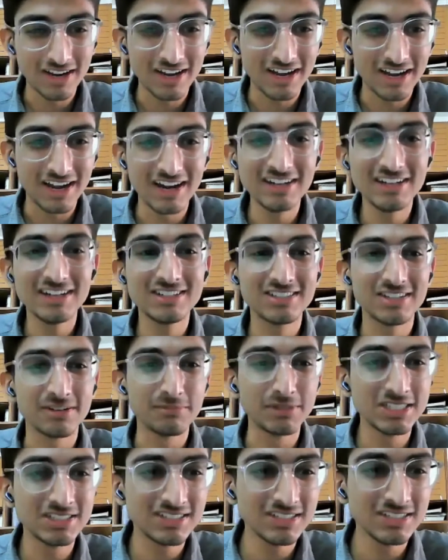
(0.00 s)
and it's
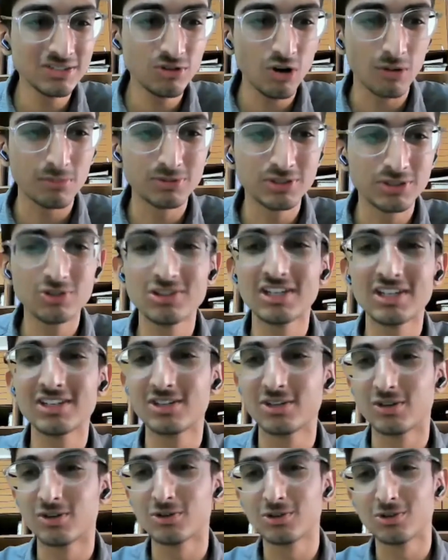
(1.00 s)
amazing to observe their
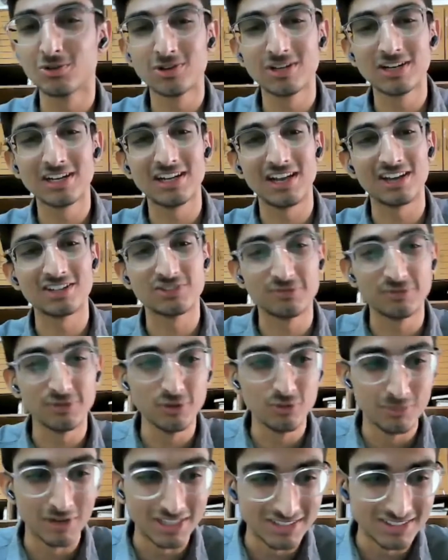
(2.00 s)
growth over the last
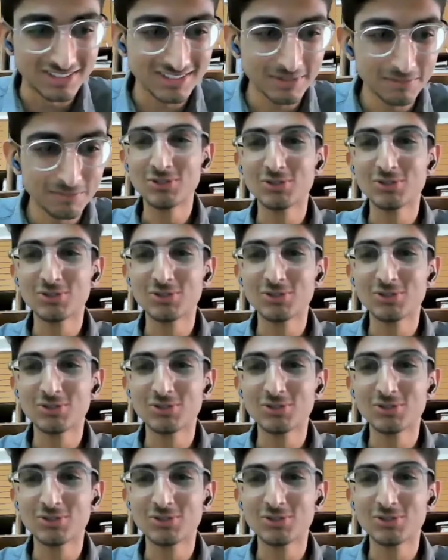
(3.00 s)
few months.